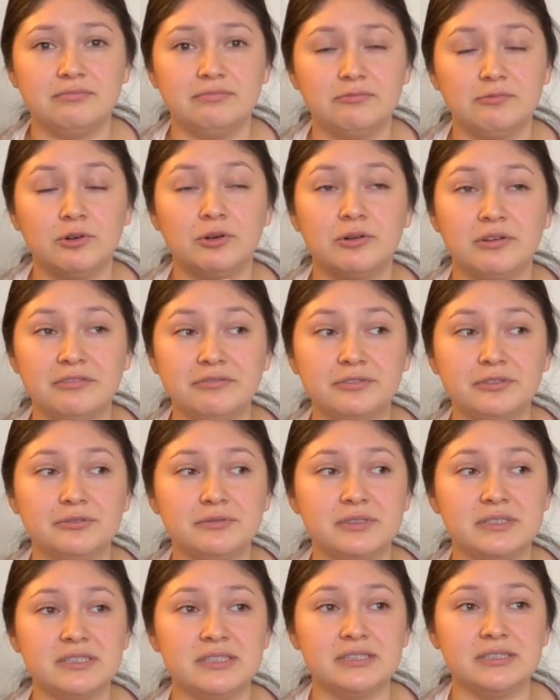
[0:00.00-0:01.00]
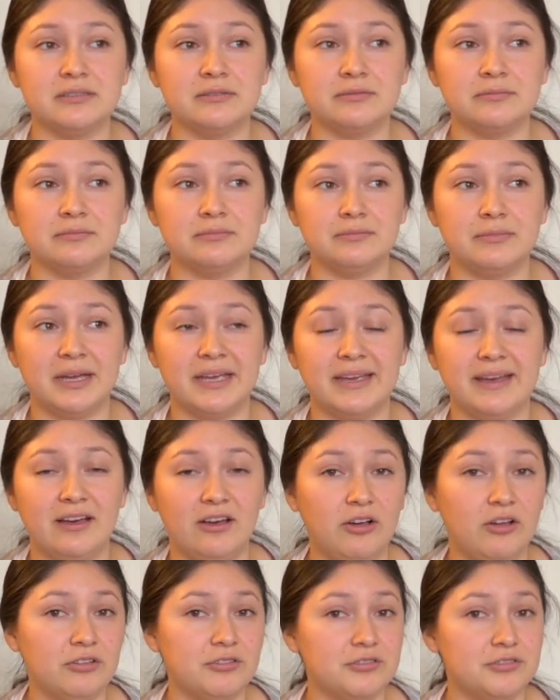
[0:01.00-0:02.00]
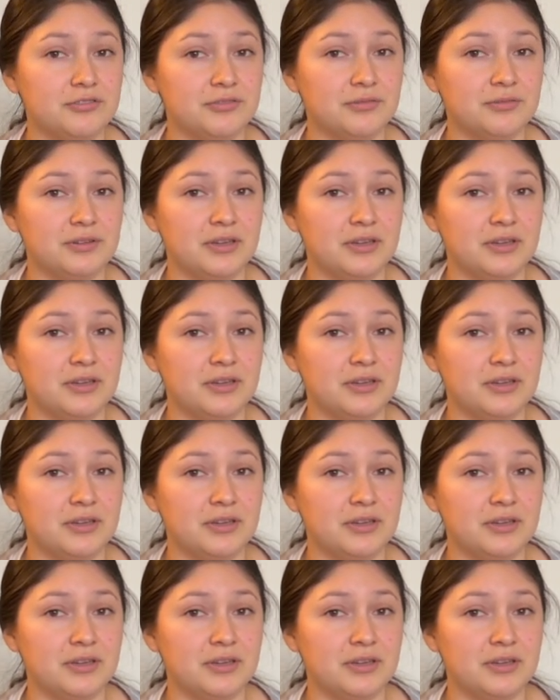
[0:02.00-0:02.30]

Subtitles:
well, influencing my health